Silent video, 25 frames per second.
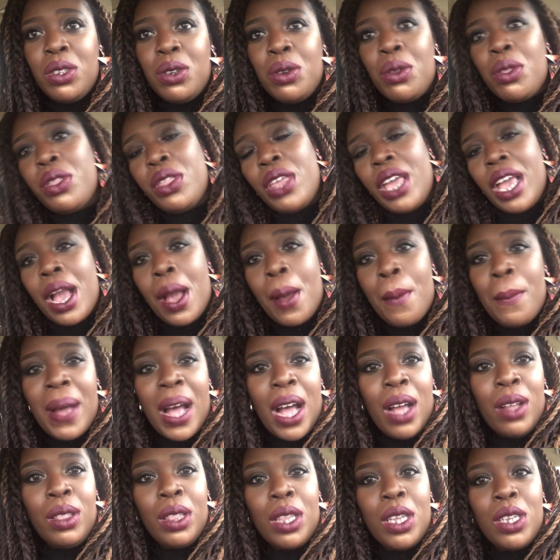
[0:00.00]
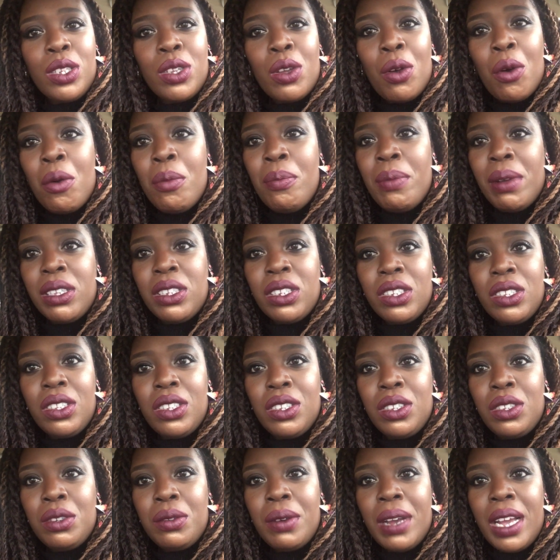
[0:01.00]
Were you trying to tell people to
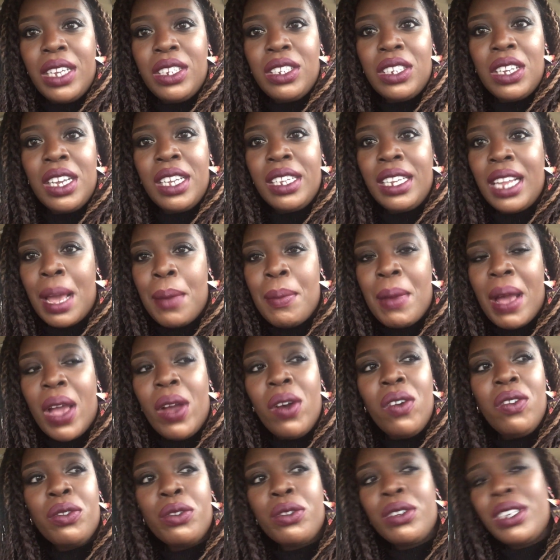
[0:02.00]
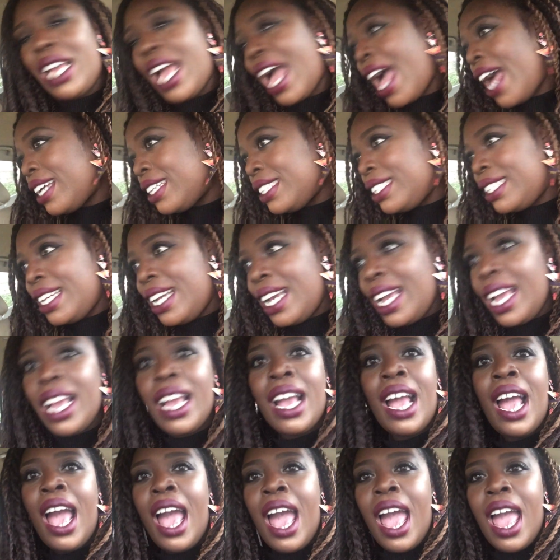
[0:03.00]
bathe with what, two bowl of
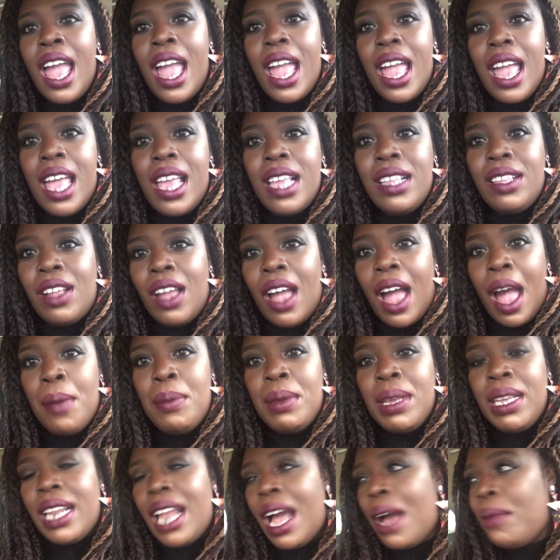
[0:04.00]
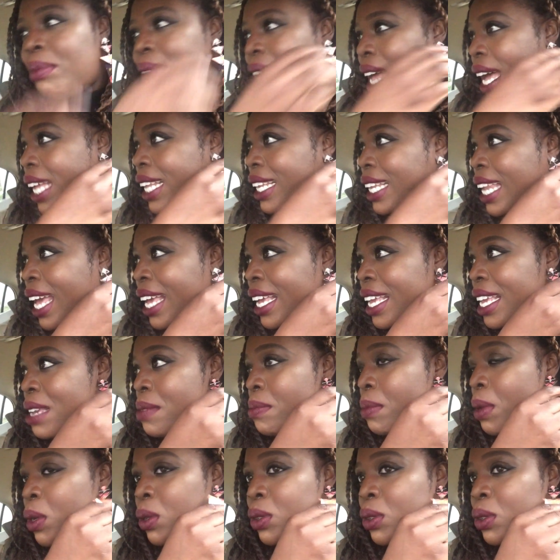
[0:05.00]
water or something? You can't.